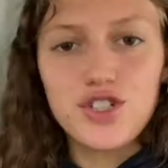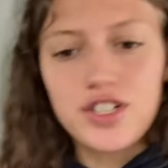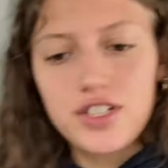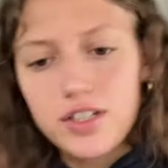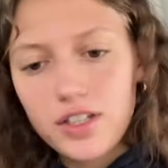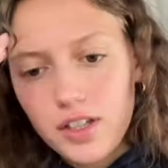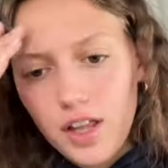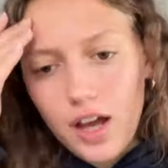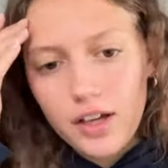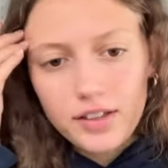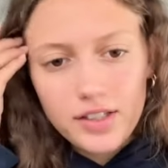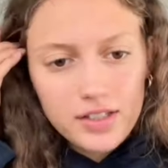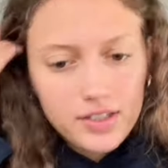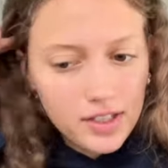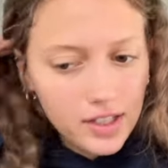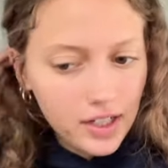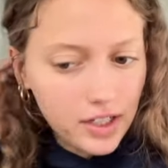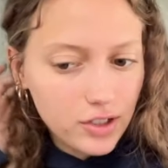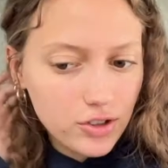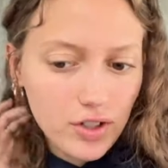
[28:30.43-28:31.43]
just along the
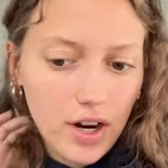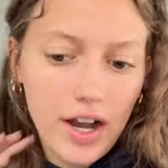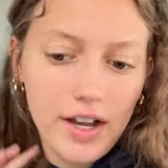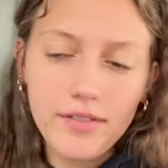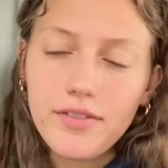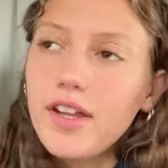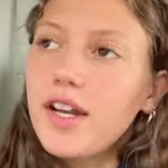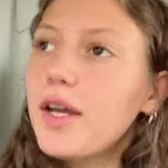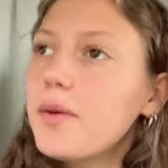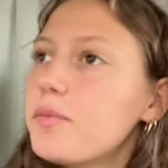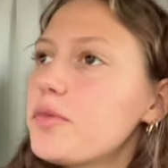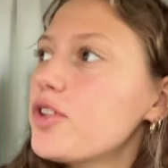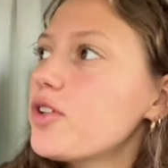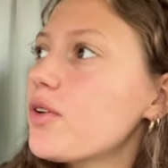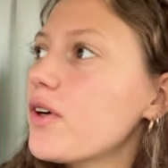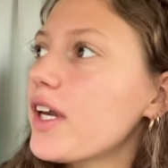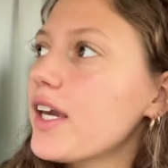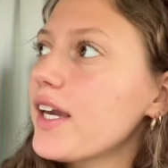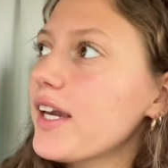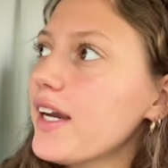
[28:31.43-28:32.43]
scenic drive that I'm
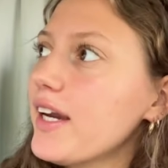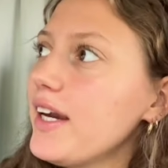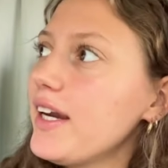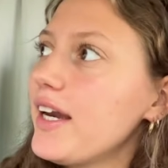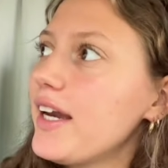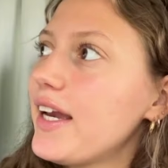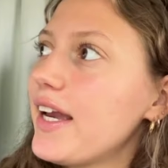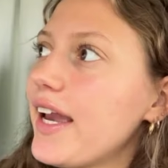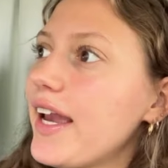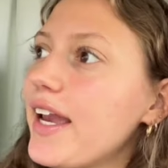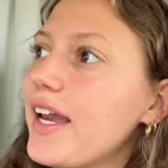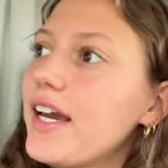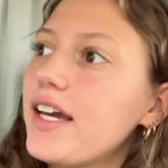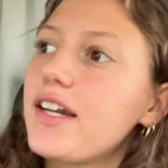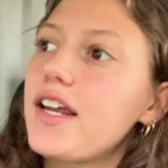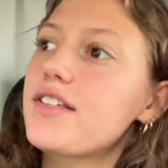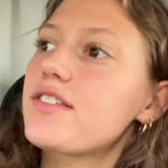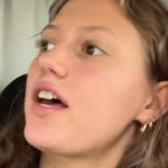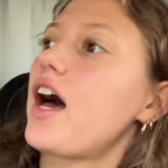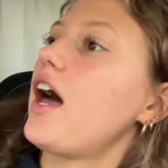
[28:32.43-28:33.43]
doing,
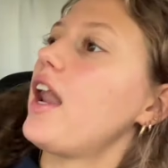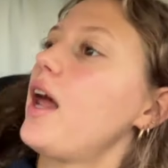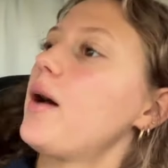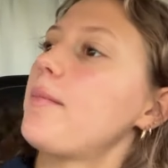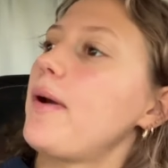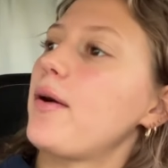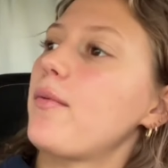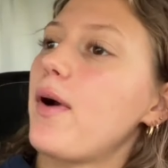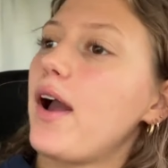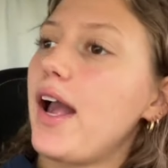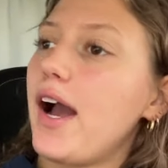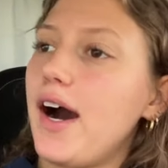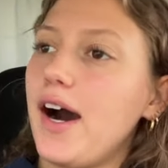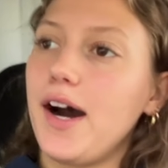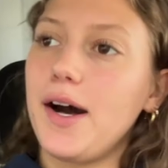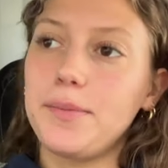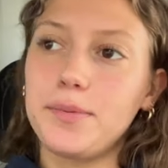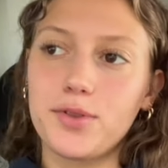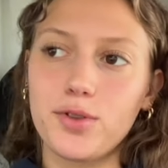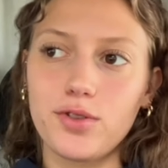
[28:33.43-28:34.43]
and I saw it on my way
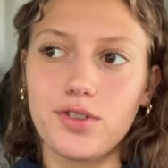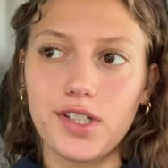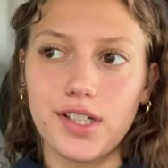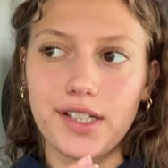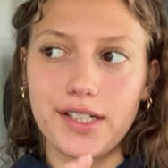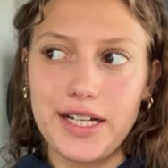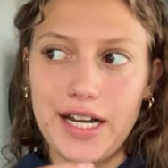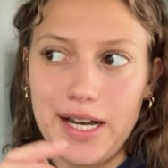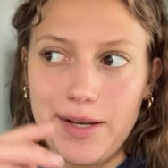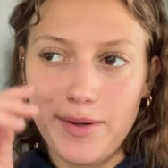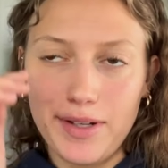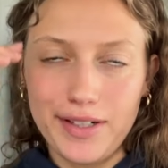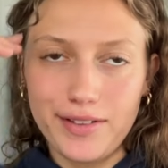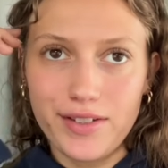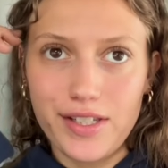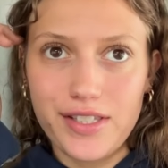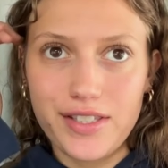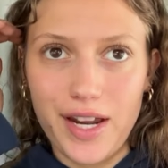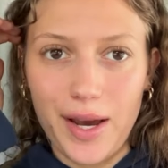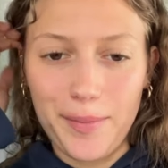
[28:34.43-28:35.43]
up, so I was like, I might have
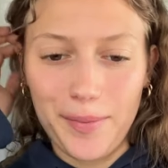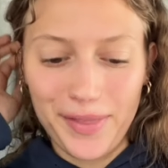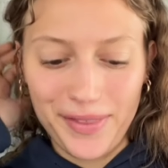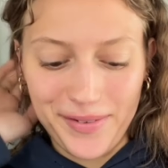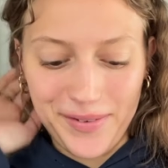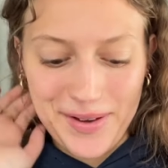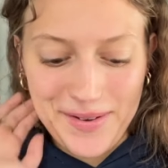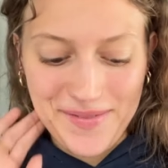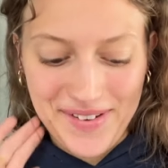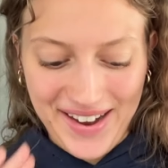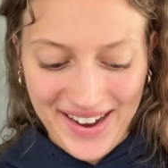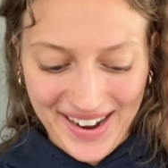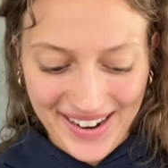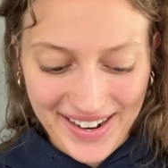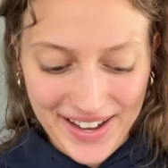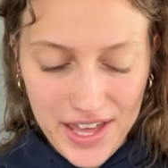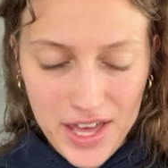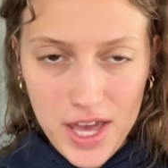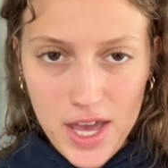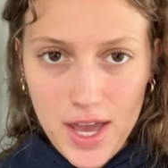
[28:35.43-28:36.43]
to stop on the way
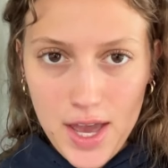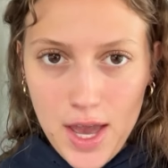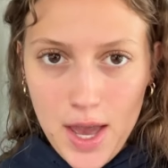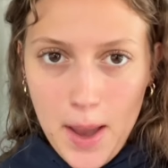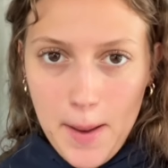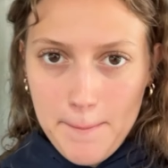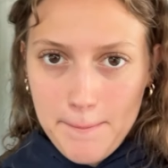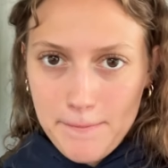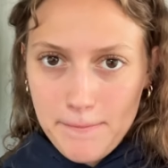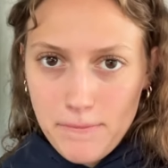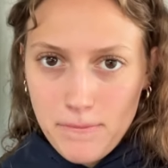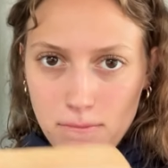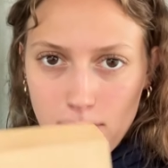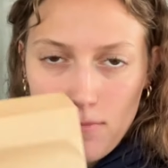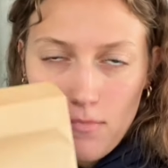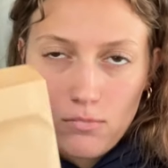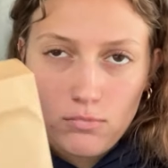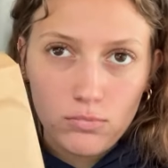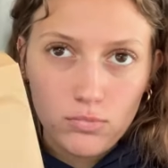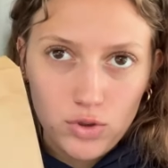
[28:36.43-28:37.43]
back.
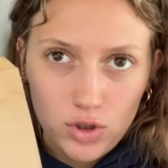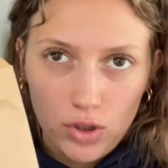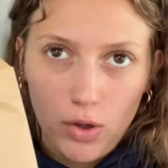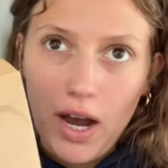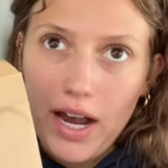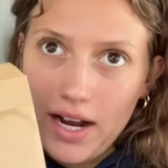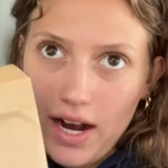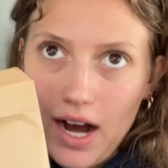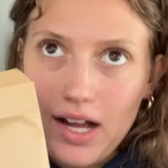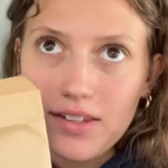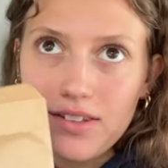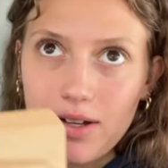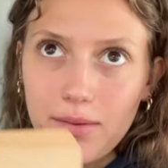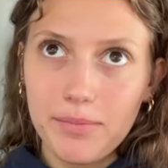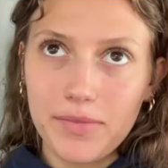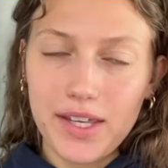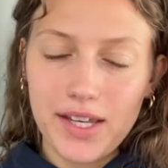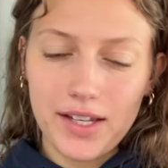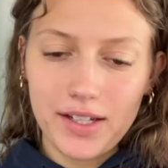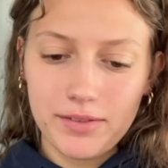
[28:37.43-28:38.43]
So I got
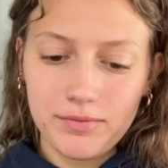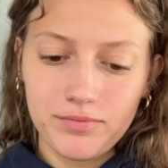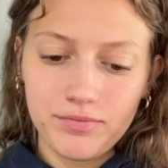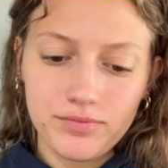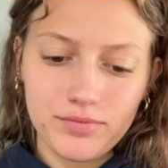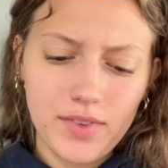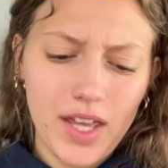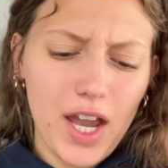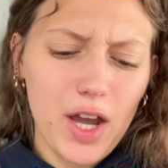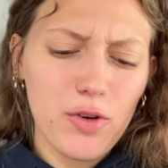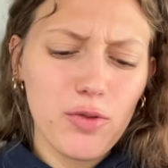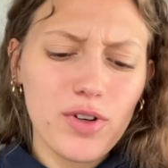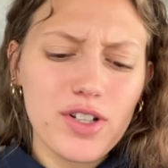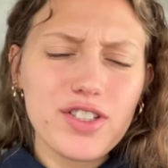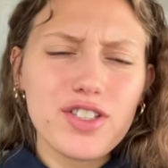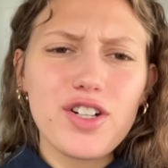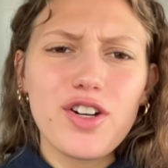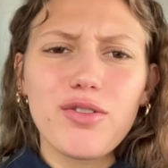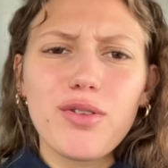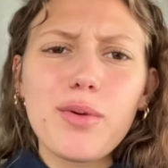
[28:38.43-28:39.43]
something. And
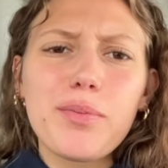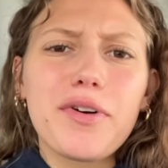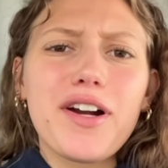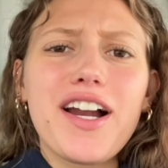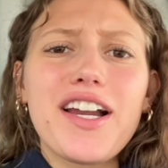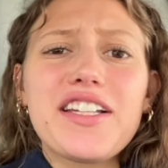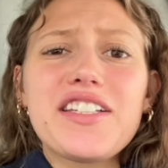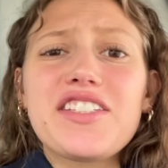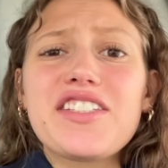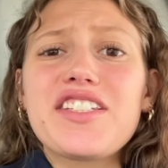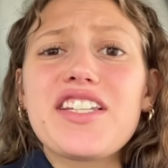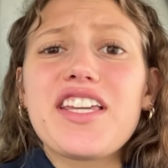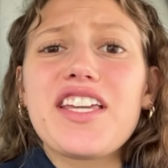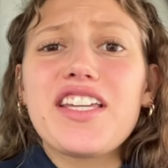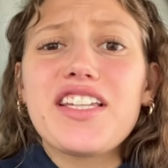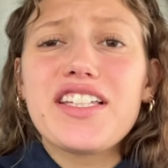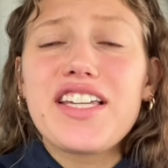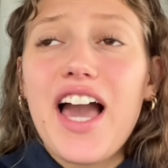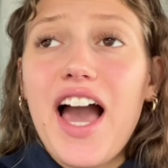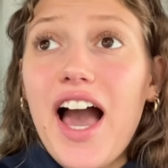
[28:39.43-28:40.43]
was it overpriced?
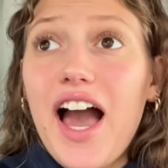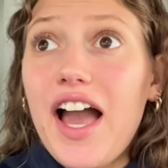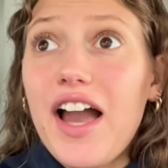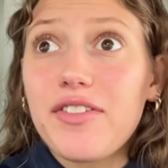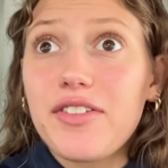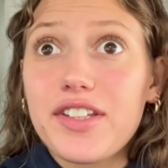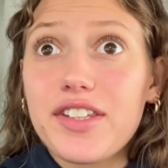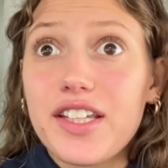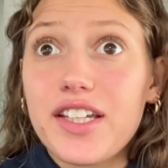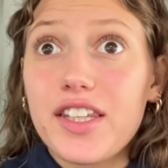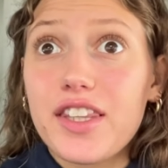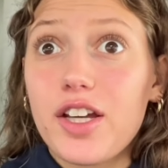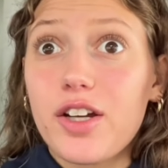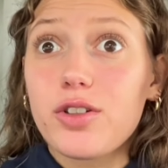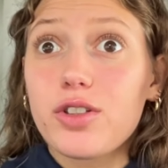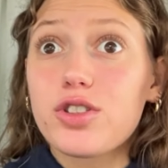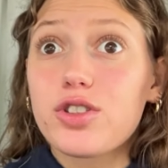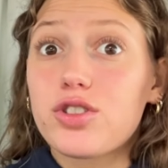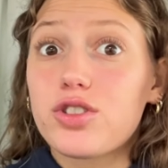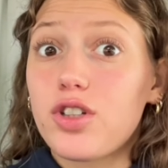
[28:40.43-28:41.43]
Yeah, everything in there
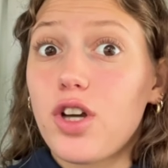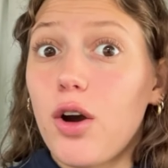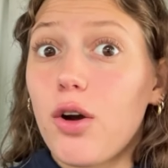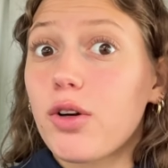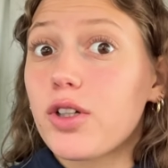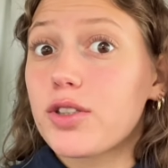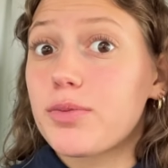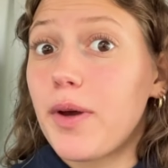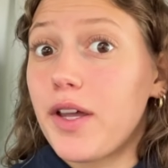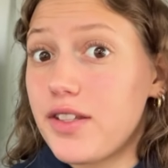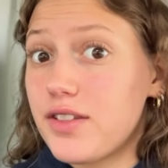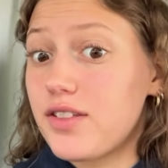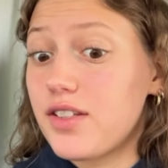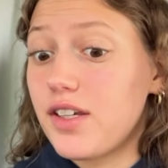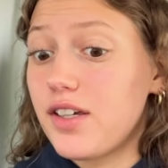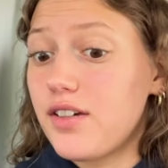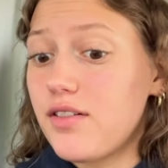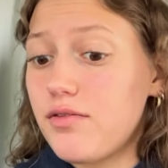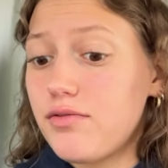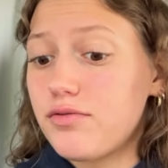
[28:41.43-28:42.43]
was so
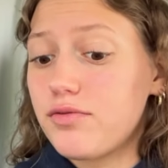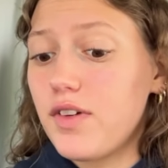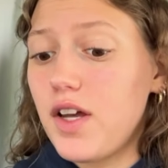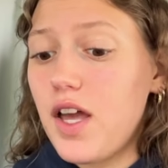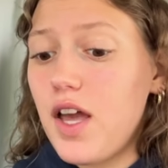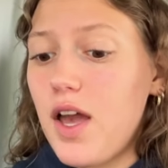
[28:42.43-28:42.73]
expensive.